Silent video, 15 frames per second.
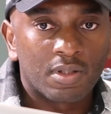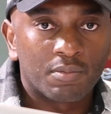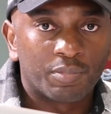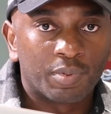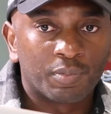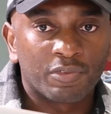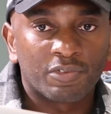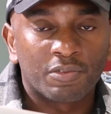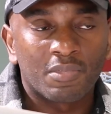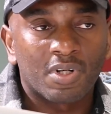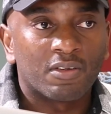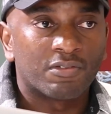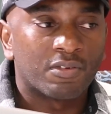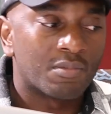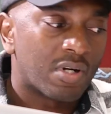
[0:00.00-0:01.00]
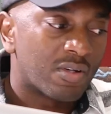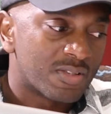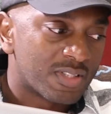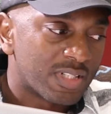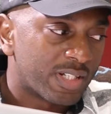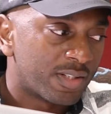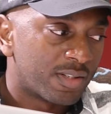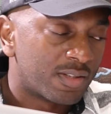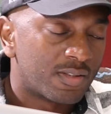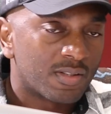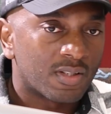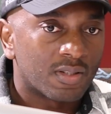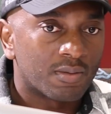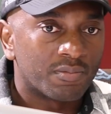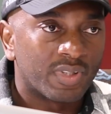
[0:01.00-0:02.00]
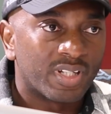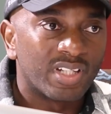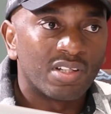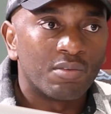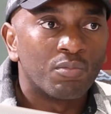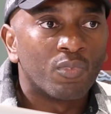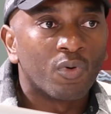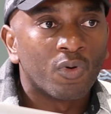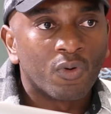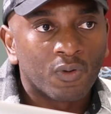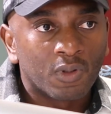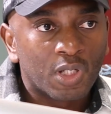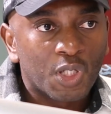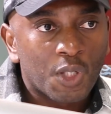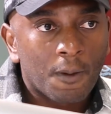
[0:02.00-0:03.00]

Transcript: People from outside getting more